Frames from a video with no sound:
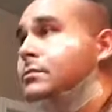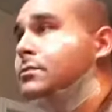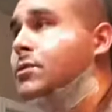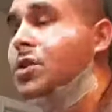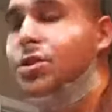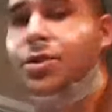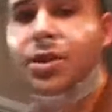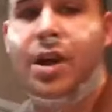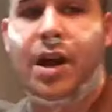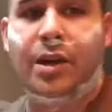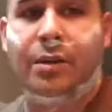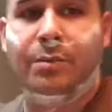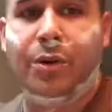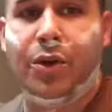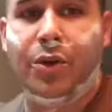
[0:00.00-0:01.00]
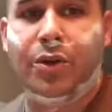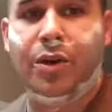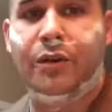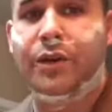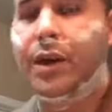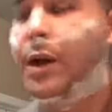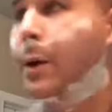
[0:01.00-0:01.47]
Just knock the bulk
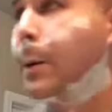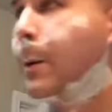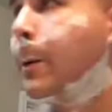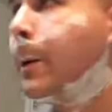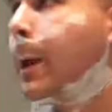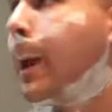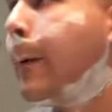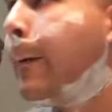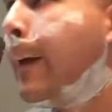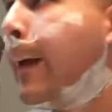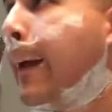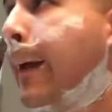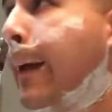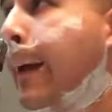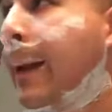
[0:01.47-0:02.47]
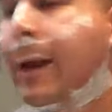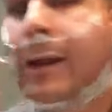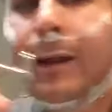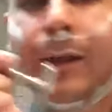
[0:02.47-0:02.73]
of it out going that way. And